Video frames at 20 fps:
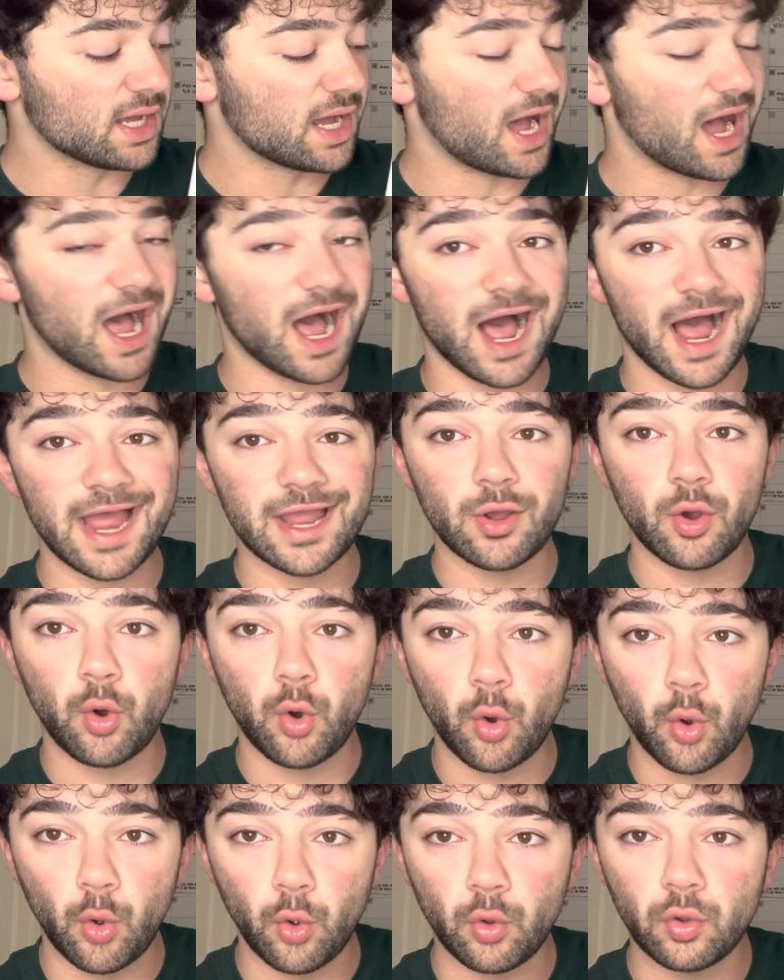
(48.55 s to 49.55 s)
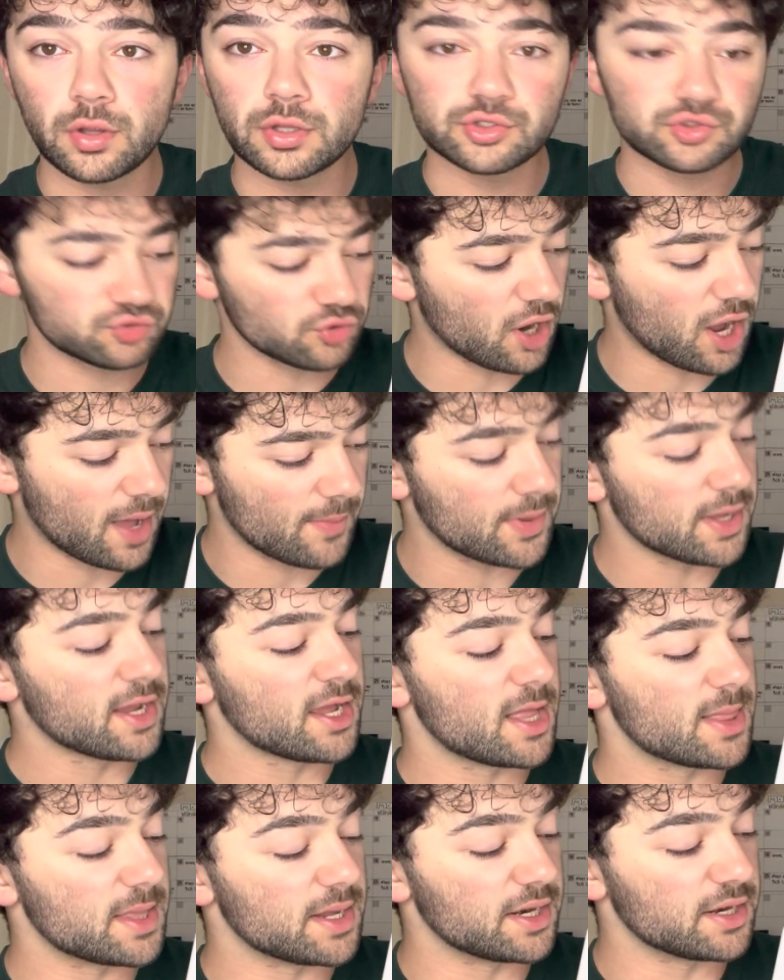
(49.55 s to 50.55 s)
high hole drop,
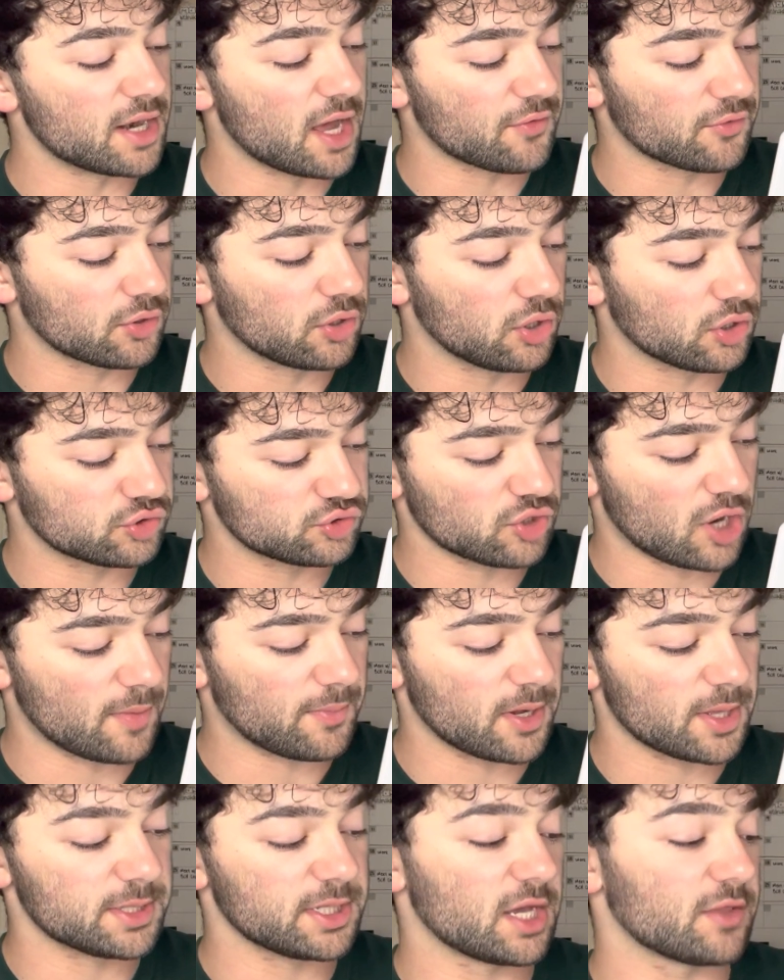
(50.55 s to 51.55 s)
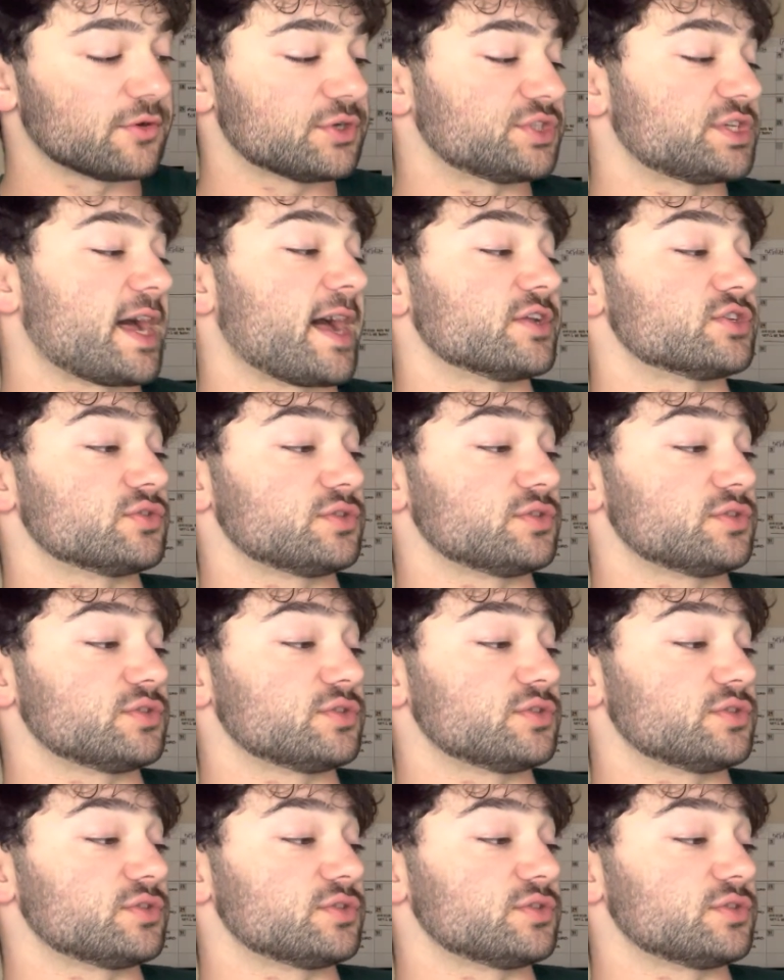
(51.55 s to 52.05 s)
and then another hook drop on the other side.